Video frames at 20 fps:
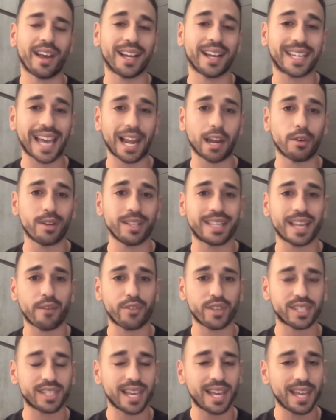calorie
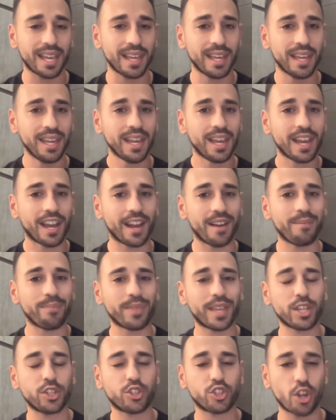deficit.
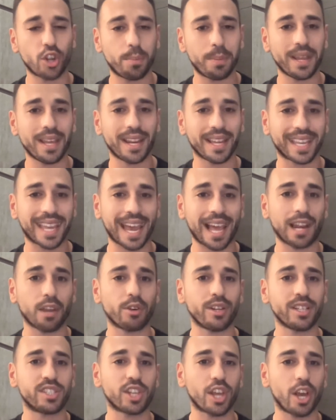They should be in a
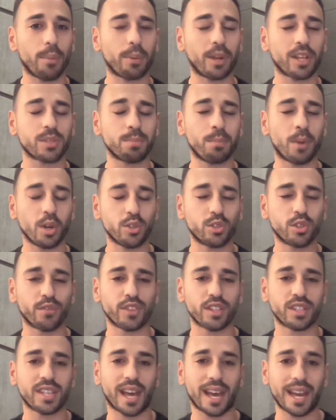calorie surplus most of
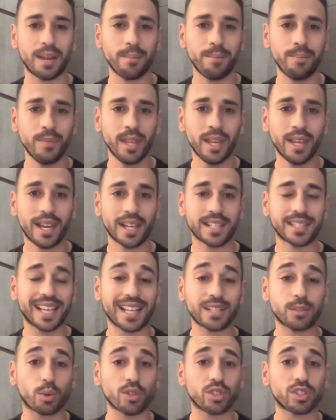the time, as
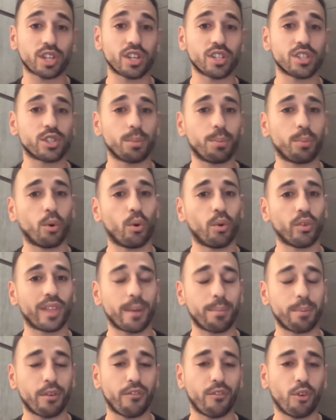that's what's going to support
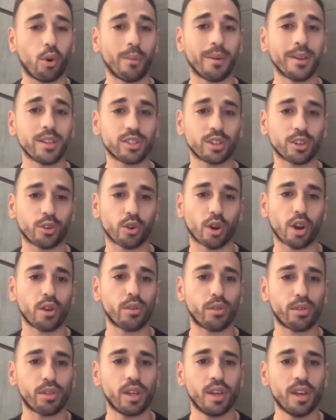their performance and
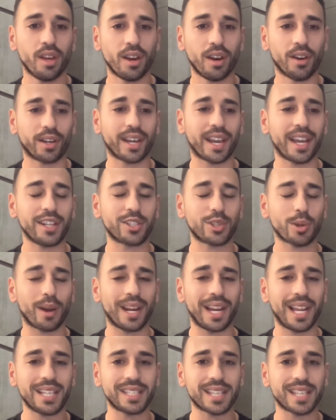growth. Okay, so
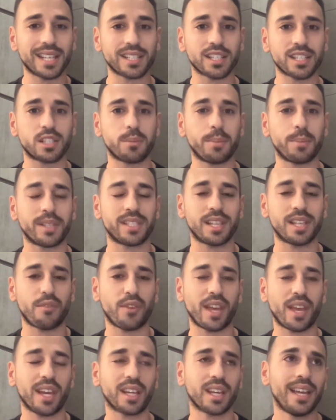unless there's a
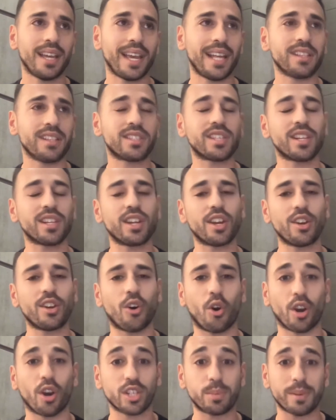specific incident
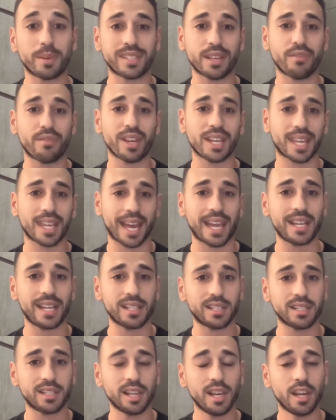or a specific
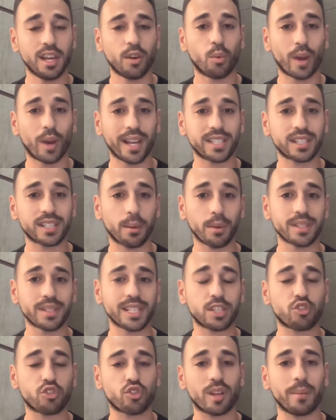case where someone's
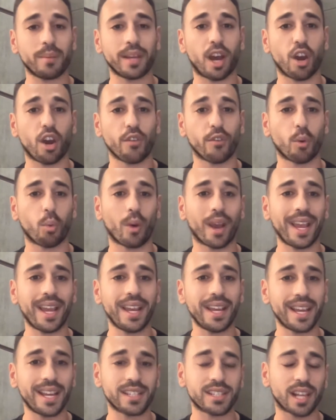extremely
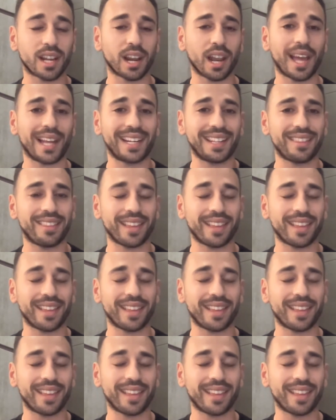overweight, it's unlikely